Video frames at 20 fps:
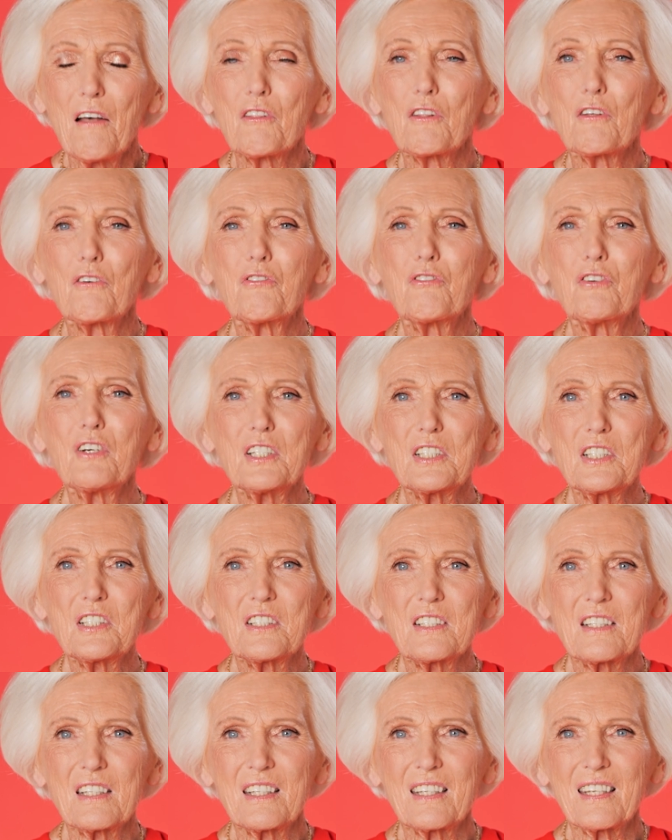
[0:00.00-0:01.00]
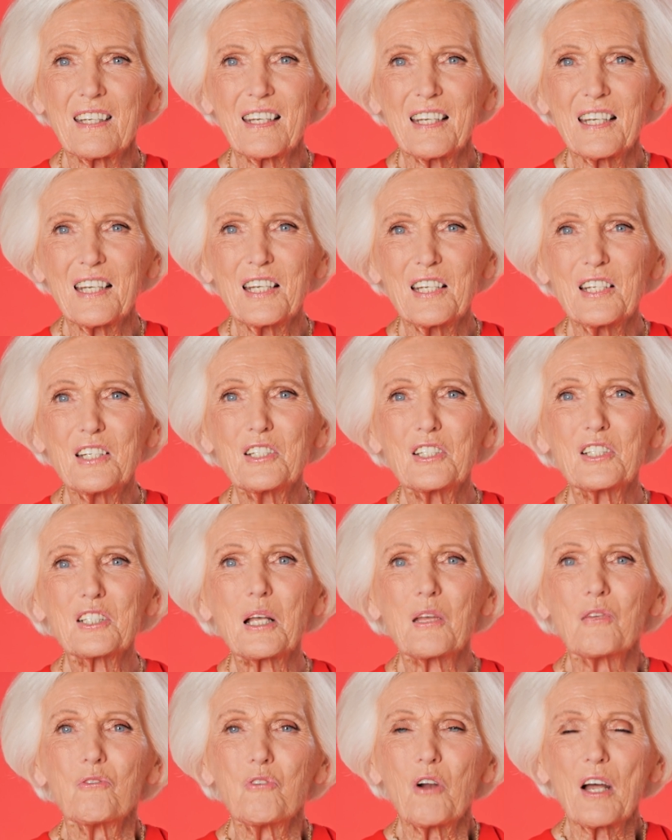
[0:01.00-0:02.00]
The first thing is
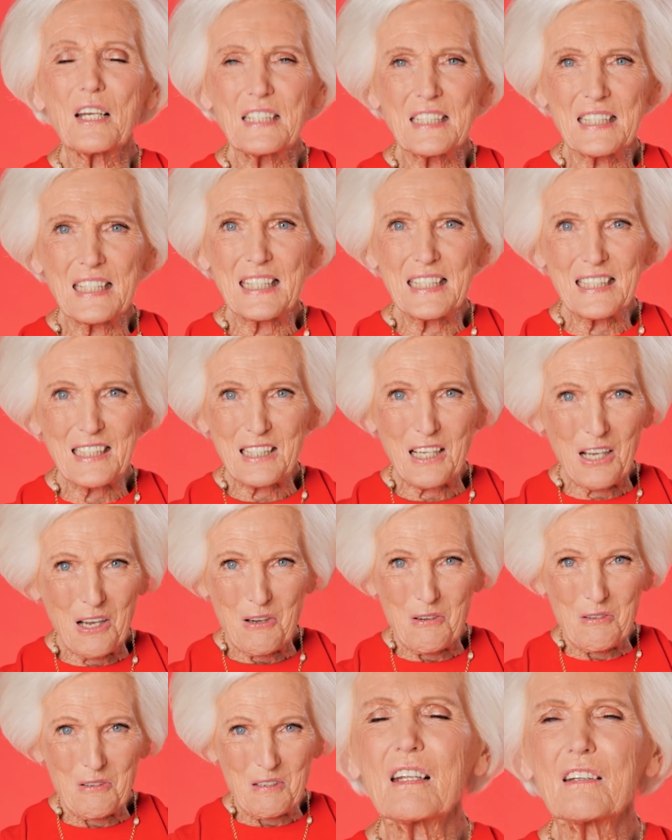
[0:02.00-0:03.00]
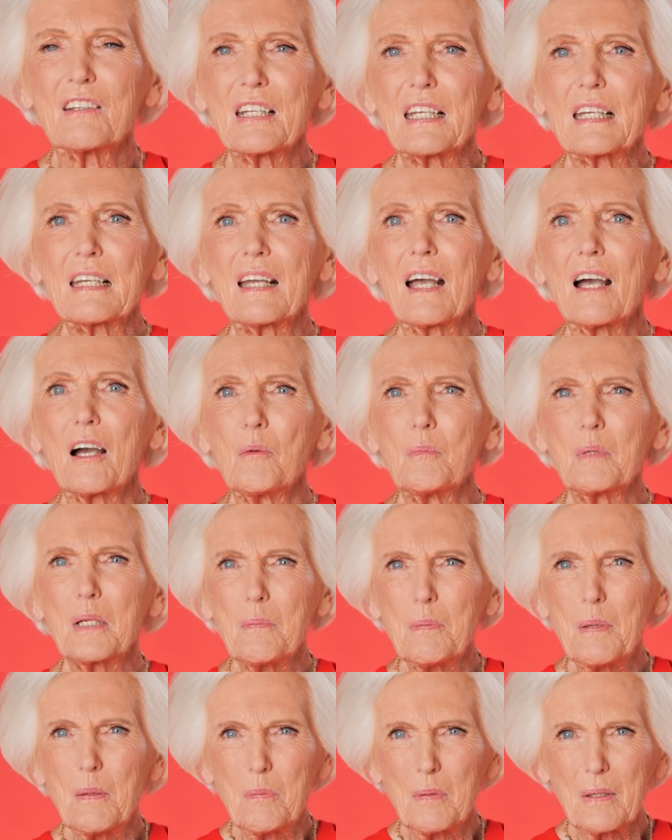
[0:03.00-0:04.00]
writing it down. Think how
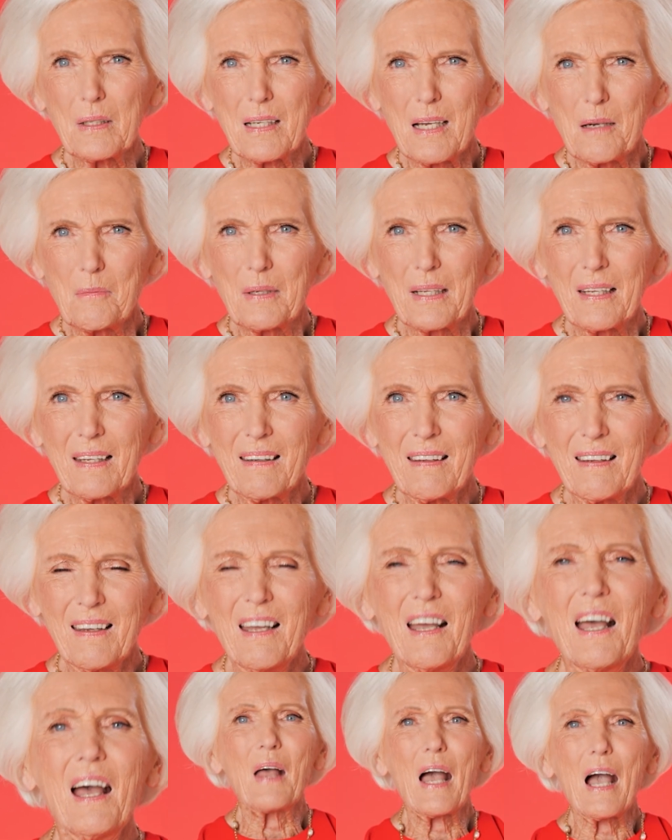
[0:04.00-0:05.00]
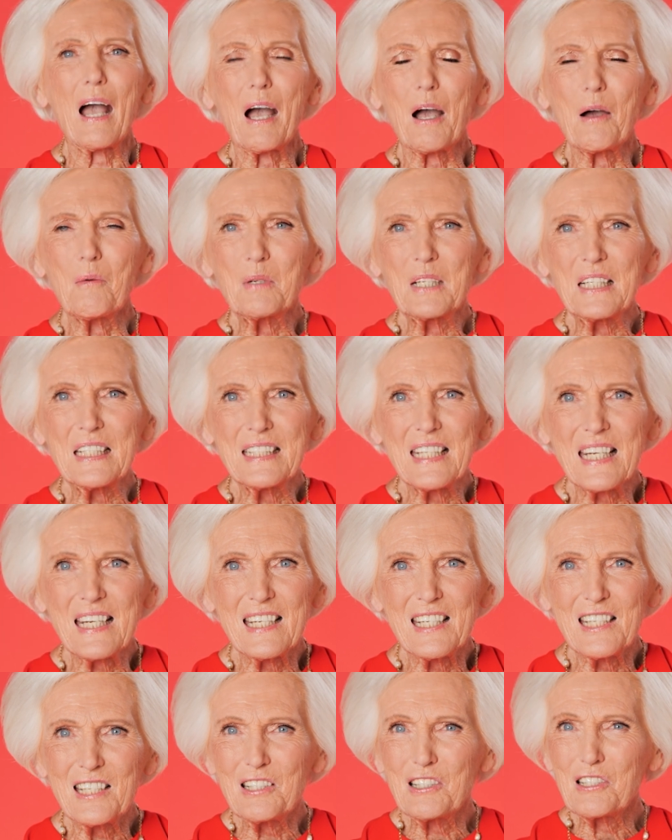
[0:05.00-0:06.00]
many people are coming, how many
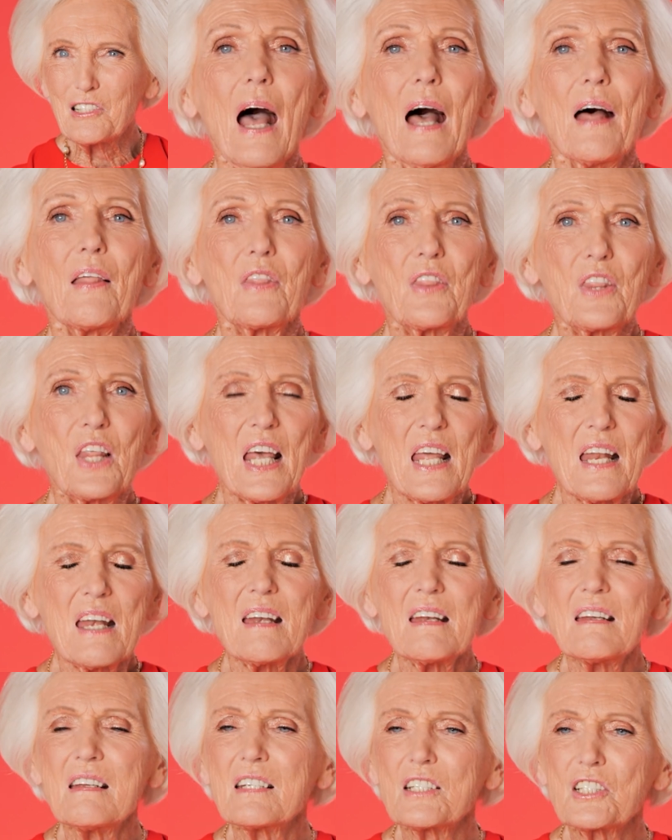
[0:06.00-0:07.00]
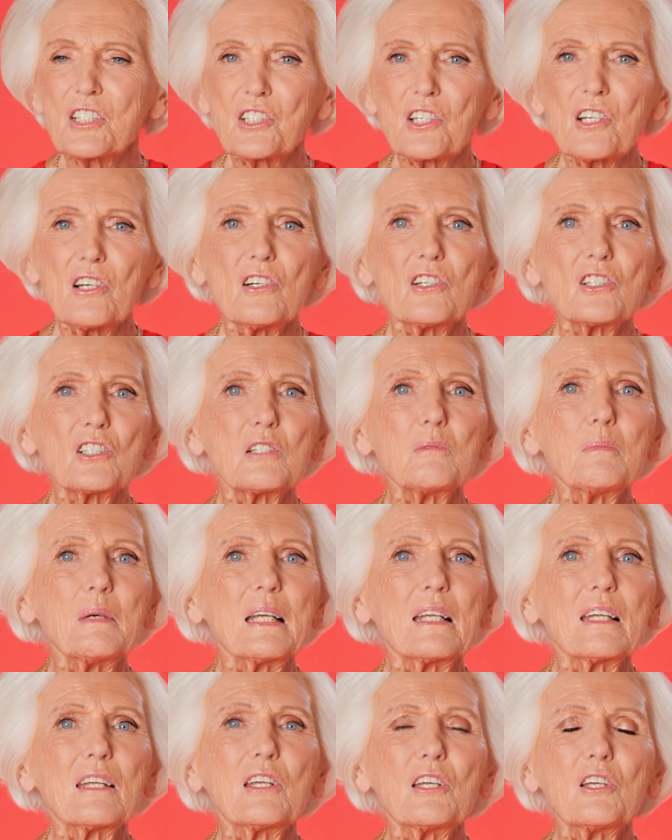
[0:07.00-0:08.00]
days, then start to
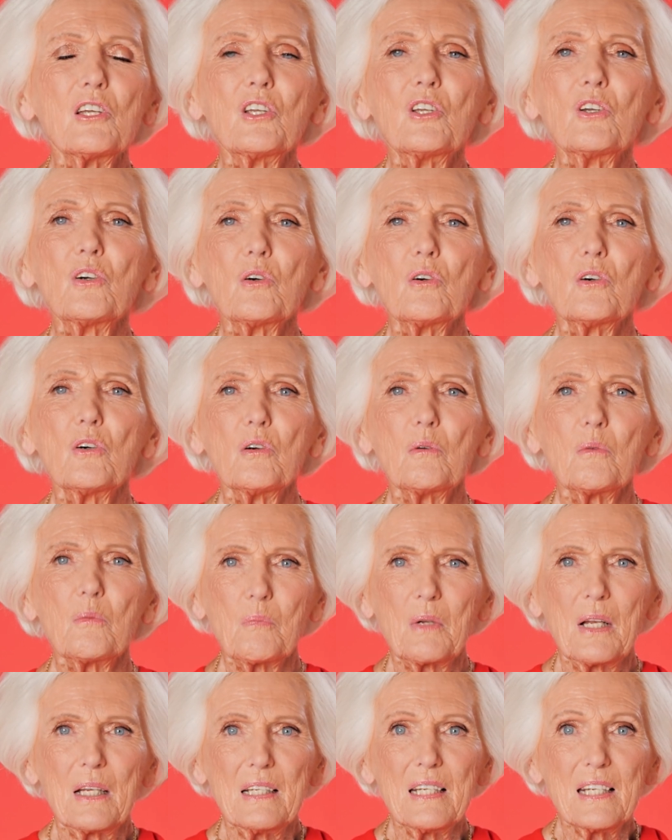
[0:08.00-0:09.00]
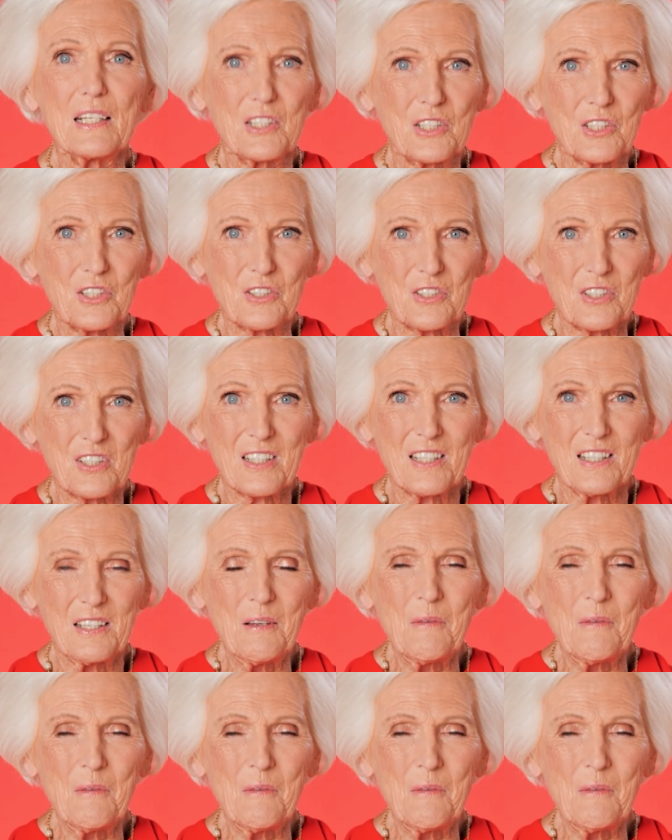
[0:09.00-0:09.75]
make your lists.